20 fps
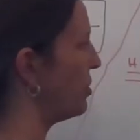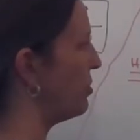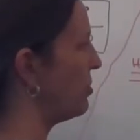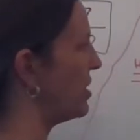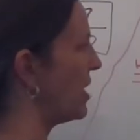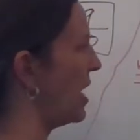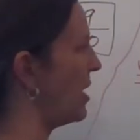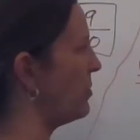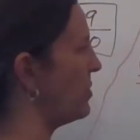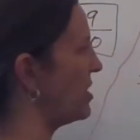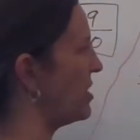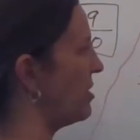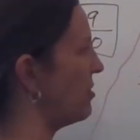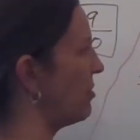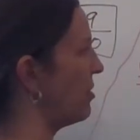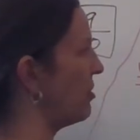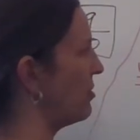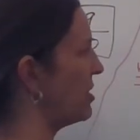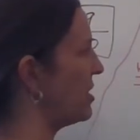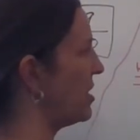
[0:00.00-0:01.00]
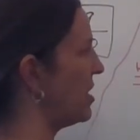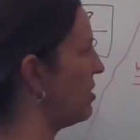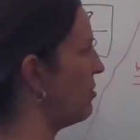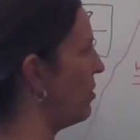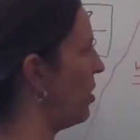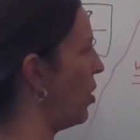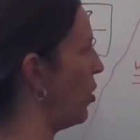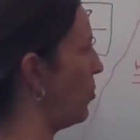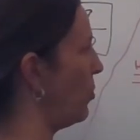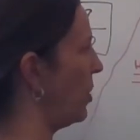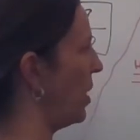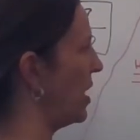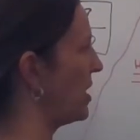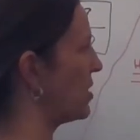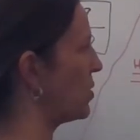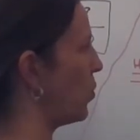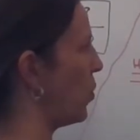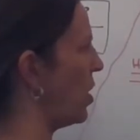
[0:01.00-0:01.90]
2 times 0 is 0, plus